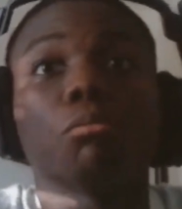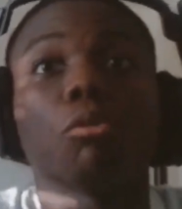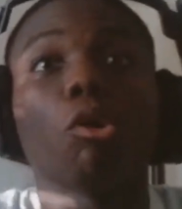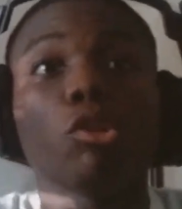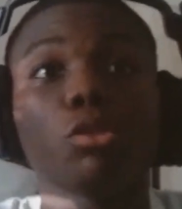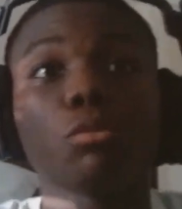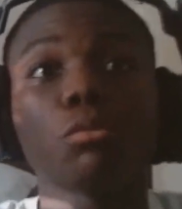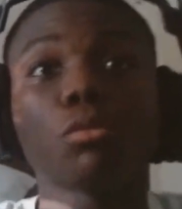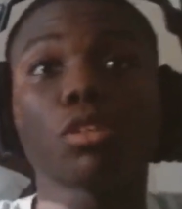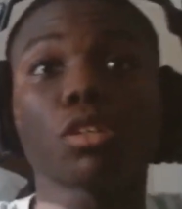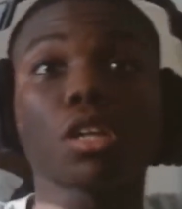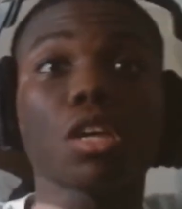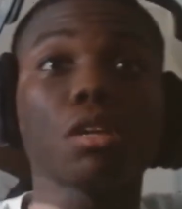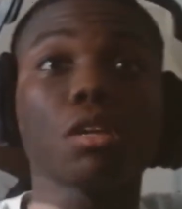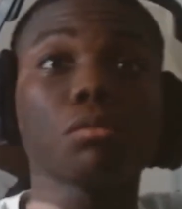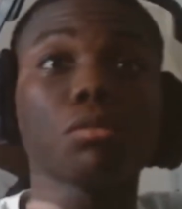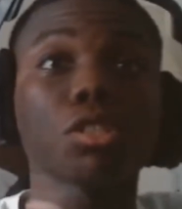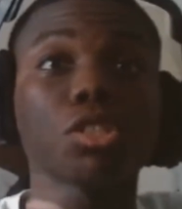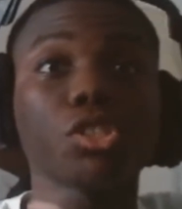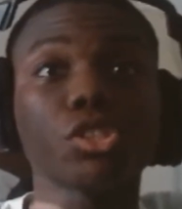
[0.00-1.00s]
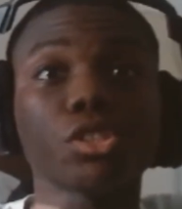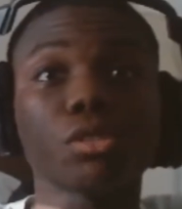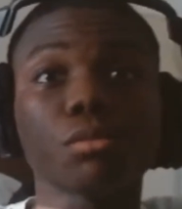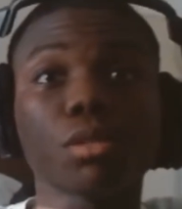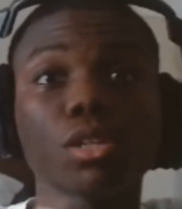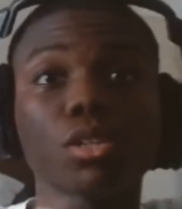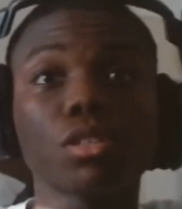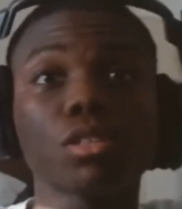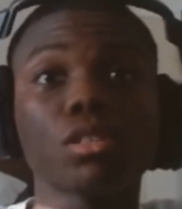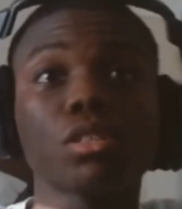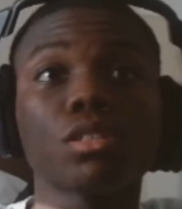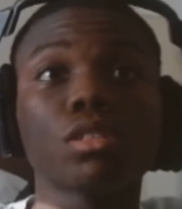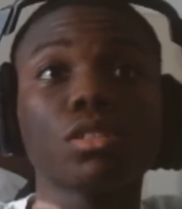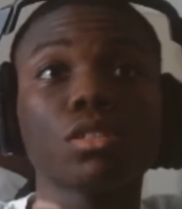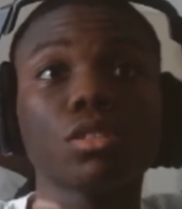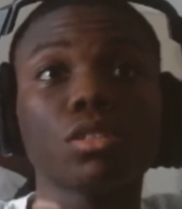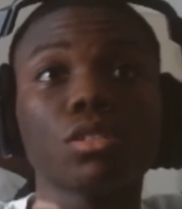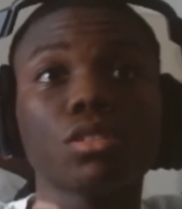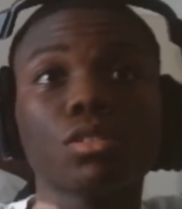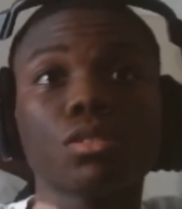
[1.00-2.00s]
now, I need to watch some Baltimore games
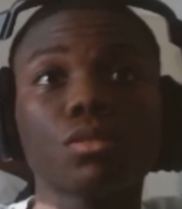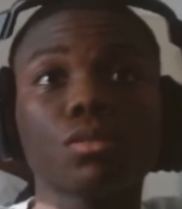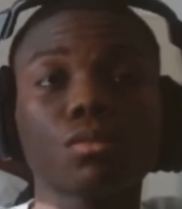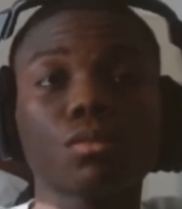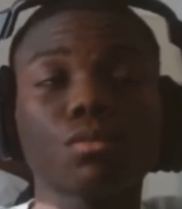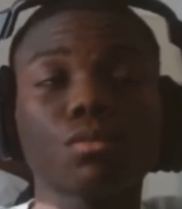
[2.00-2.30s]
this year, bro.